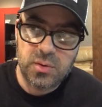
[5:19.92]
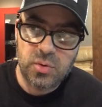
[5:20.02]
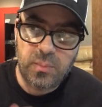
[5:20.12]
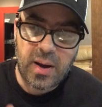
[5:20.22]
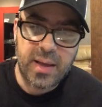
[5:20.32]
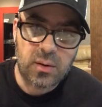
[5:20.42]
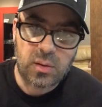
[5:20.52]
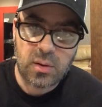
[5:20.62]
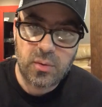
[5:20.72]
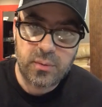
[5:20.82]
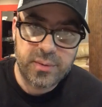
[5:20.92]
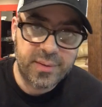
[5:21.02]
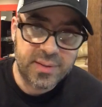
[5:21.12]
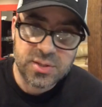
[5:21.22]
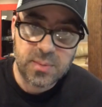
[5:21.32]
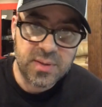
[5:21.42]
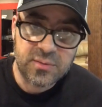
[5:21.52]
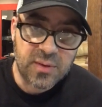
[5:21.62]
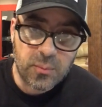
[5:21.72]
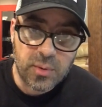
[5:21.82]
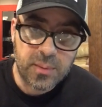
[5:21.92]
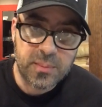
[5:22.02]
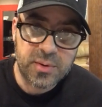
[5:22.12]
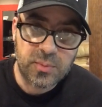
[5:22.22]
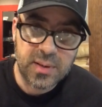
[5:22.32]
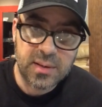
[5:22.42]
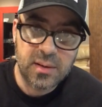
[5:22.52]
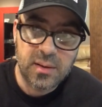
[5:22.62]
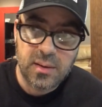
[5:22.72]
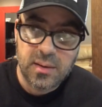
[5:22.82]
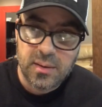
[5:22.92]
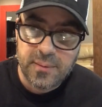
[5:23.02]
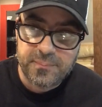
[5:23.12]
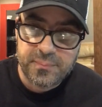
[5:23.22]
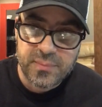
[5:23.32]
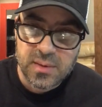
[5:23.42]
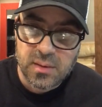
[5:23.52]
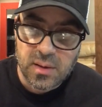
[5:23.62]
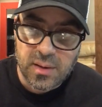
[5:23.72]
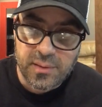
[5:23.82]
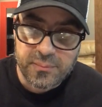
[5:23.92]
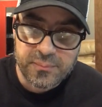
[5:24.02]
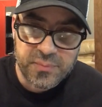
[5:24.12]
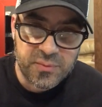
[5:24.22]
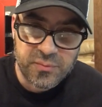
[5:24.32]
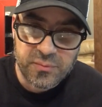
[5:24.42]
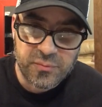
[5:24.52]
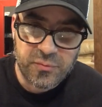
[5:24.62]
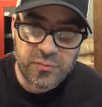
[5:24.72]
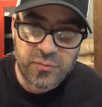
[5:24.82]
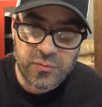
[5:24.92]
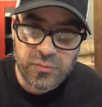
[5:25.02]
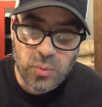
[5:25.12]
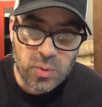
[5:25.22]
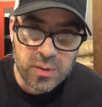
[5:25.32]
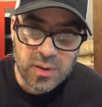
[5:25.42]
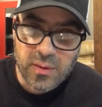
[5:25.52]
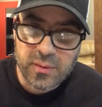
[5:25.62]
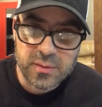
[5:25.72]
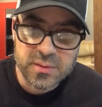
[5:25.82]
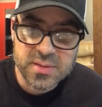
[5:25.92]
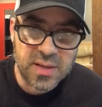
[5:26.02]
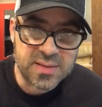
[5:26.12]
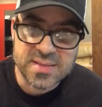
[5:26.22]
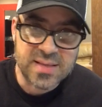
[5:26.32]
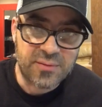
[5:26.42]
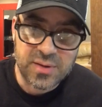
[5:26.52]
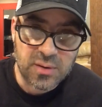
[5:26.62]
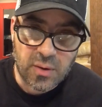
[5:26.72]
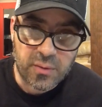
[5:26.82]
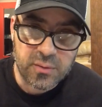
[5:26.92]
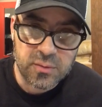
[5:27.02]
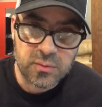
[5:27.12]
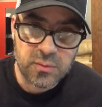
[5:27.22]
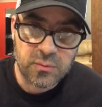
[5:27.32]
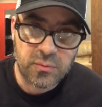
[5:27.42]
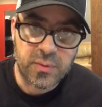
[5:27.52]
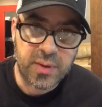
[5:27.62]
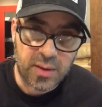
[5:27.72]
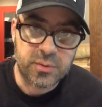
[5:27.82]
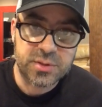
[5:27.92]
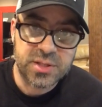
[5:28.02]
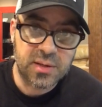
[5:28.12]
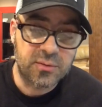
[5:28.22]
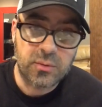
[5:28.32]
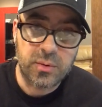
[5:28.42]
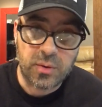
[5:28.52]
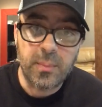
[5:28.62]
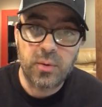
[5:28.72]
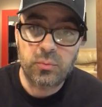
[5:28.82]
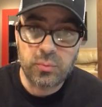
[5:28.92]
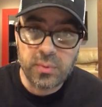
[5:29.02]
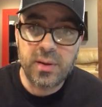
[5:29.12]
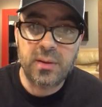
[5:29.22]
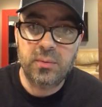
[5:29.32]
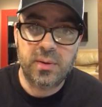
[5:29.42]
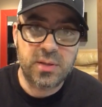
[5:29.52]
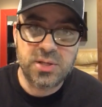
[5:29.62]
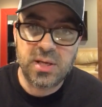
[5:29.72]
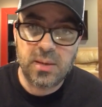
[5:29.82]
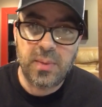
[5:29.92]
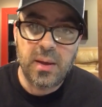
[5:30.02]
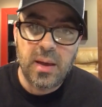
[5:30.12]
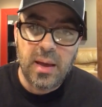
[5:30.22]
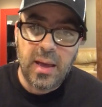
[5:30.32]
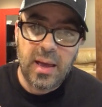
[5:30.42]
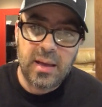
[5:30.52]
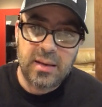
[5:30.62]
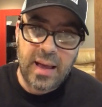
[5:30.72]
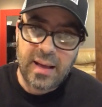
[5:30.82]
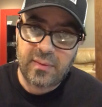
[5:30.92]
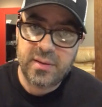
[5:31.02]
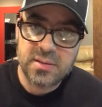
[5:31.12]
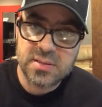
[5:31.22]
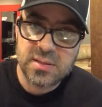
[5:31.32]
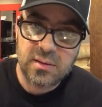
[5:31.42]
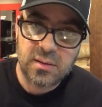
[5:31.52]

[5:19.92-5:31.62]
you buy it alone, it should be somewhere between $4 and $7 for the counter sheet. So it's going to be really, really cheap. And Alan's